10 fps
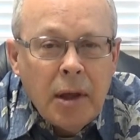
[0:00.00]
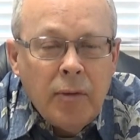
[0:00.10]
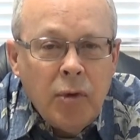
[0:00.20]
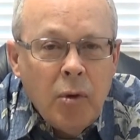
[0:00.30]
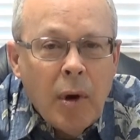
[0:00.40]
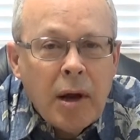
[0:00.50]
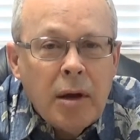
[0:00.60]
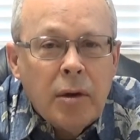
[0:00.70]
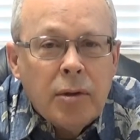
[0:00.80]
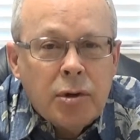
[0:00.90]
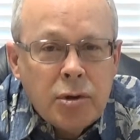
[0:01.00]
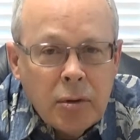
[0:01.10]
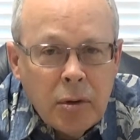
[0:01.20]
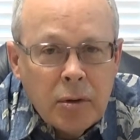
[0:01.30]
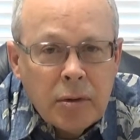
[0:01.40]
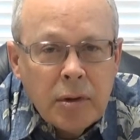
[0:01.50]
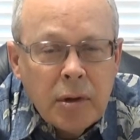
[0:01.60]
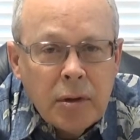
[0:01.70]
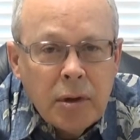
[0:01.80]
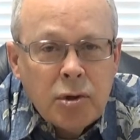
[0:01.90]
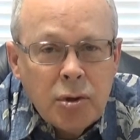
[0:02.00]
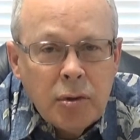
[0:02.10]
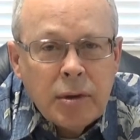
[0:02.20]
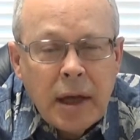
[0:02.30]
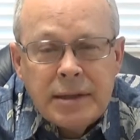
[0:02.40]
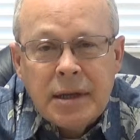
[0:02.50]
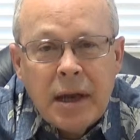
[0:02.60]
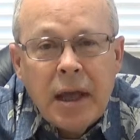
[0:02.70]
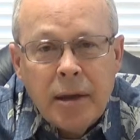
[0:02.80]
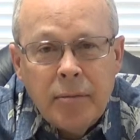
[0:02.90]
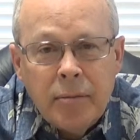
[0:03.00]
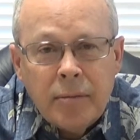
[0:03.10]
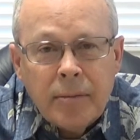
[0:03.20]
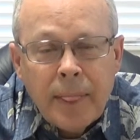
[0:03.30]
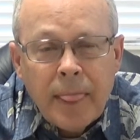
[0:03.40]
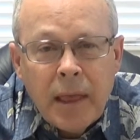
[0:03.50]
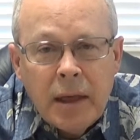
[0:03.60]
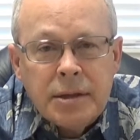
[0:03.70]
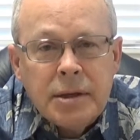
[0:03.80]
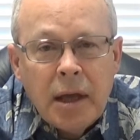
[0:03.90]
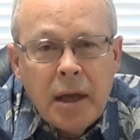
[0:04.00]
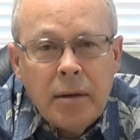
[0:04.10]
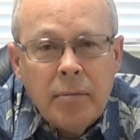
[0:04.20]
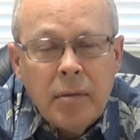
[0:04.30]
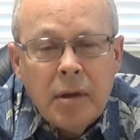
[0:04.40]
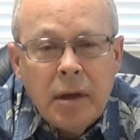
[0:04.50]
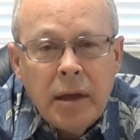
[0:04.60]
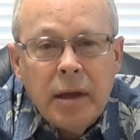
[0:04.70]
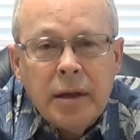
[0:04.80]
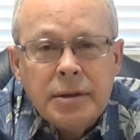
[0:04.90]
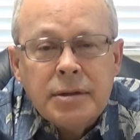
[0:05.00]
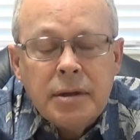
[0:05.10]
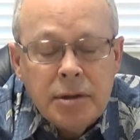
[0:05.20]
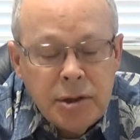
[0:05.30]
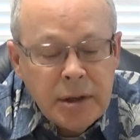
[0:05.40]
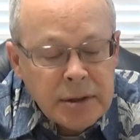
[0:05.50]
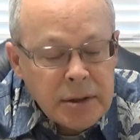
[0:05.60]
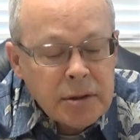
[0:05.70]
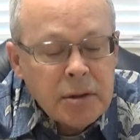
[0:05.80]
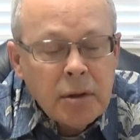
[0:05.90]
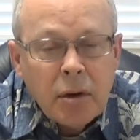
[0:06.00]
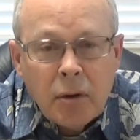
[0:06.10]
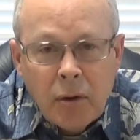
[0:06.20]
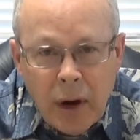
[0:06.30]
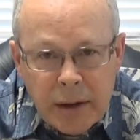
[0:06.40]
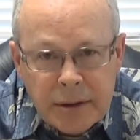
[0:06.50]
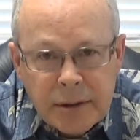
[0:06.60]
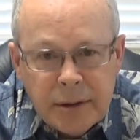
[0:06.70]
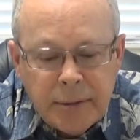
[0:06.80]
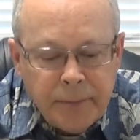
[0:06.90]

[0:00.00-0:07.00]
If you want to know the truth, the truth has a name. His name is Jesus Christ.